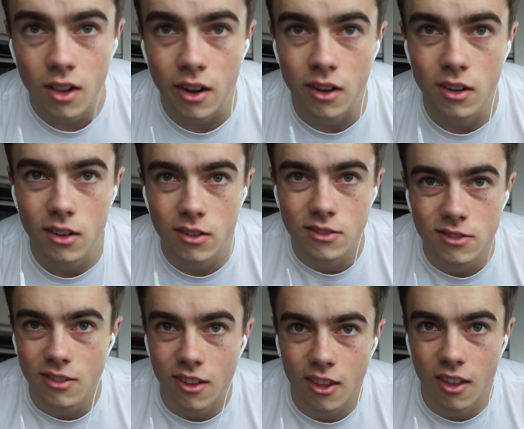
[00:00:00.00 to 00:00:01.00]
like,
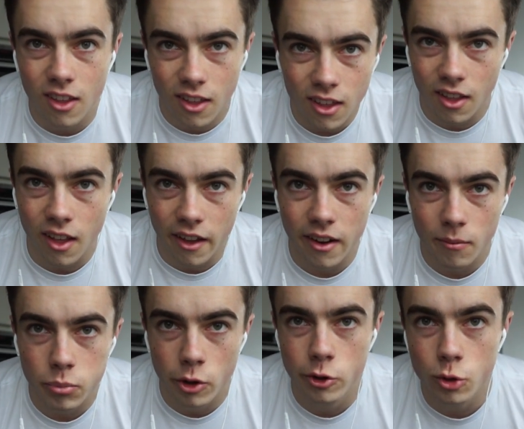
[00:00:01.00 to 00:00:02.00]
get
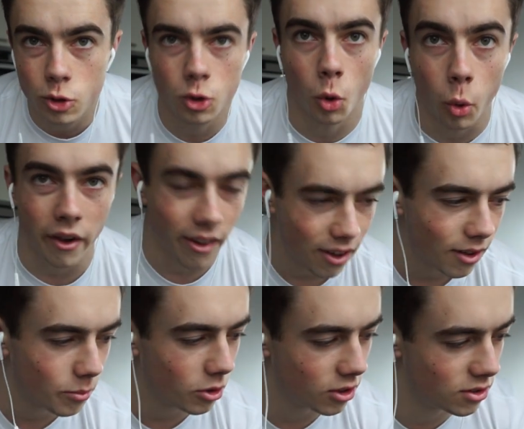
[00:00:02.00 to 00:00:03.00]
it produced quick
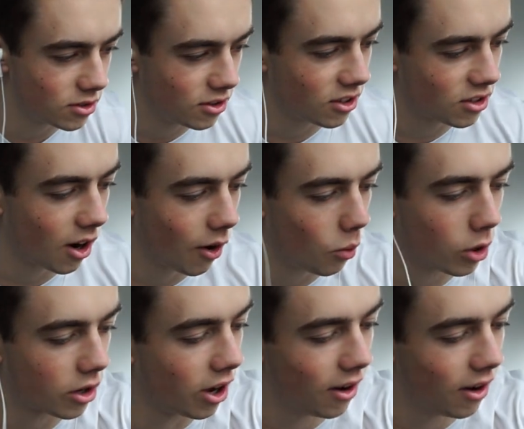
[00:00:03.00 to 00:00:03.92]
because that's how I work.